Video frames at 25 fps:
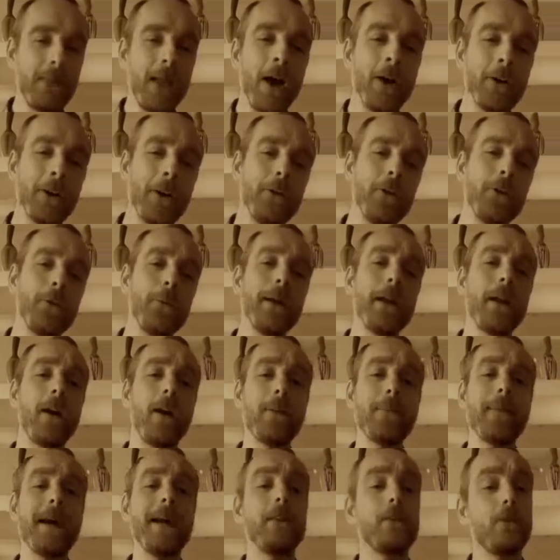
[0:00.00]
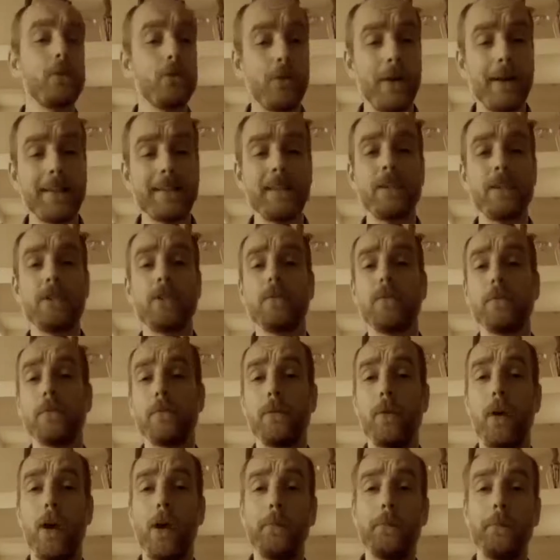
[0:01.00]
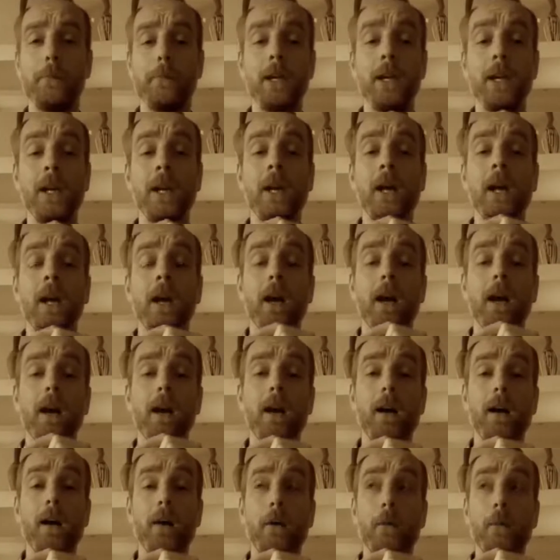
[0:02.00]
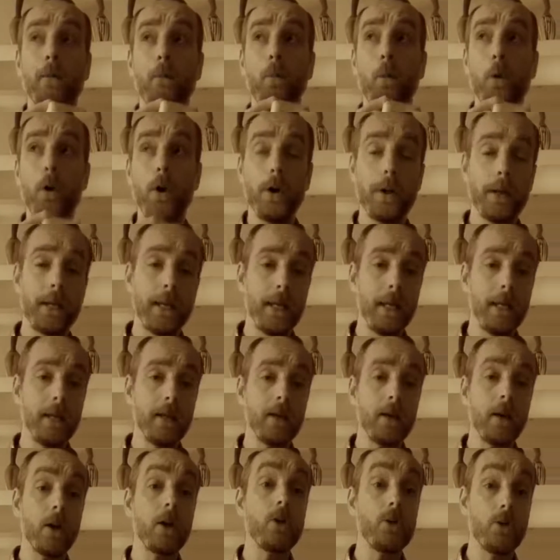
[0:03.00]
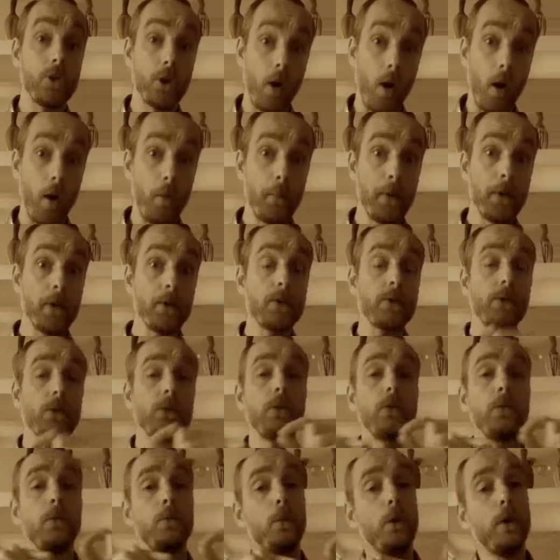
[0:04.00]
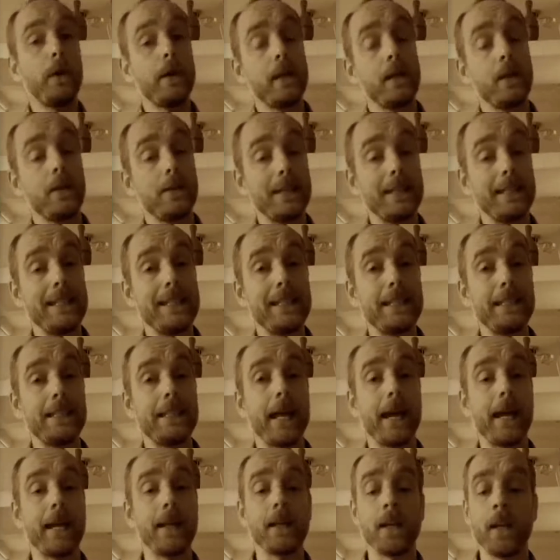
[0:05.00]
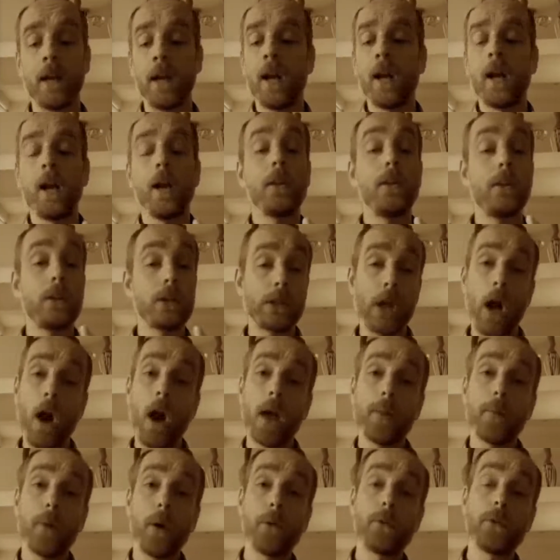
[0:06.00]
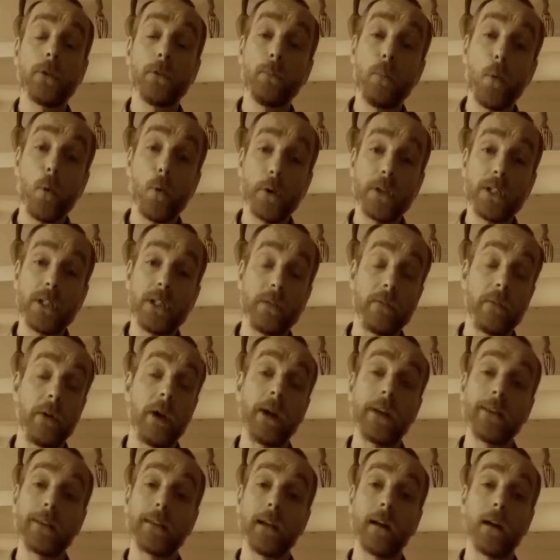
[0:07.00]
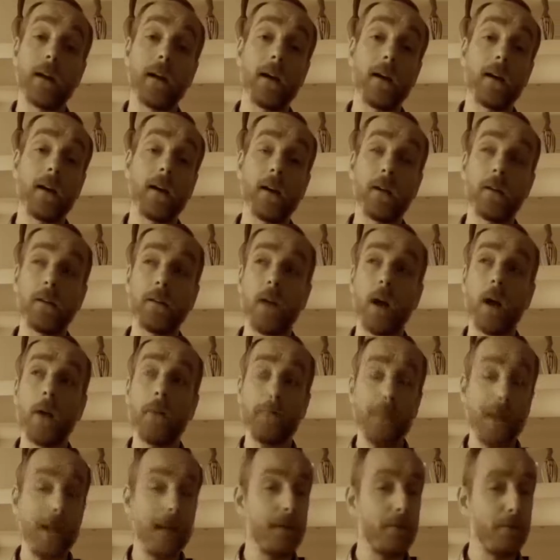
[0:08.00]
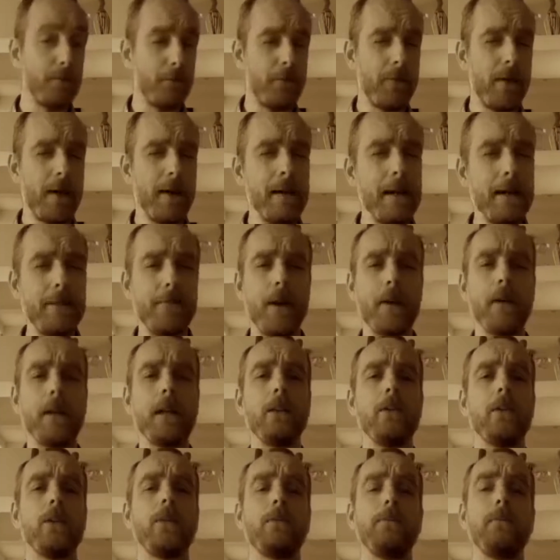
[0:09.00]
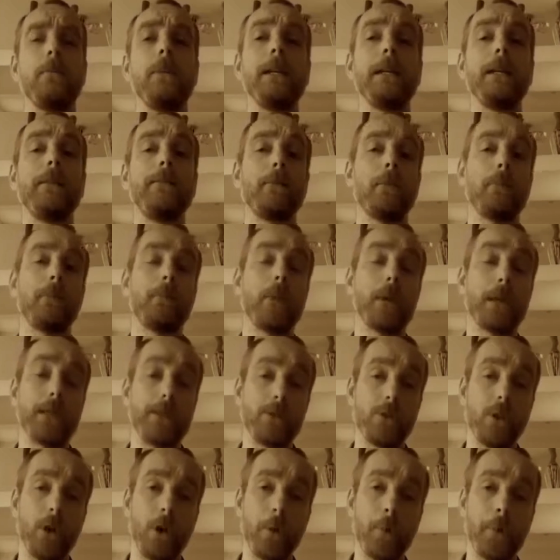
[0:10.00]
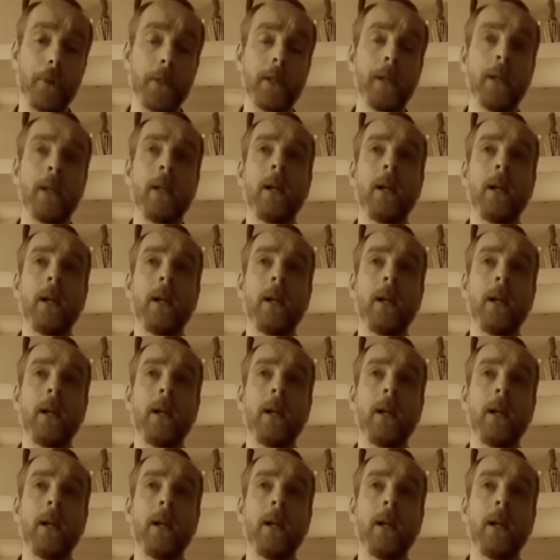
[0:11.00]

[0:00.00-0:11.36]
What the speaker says: I know that when I made the transition from working a job to working on the internet, at the time I was a mortgage advisor and I made very, very good money from my job.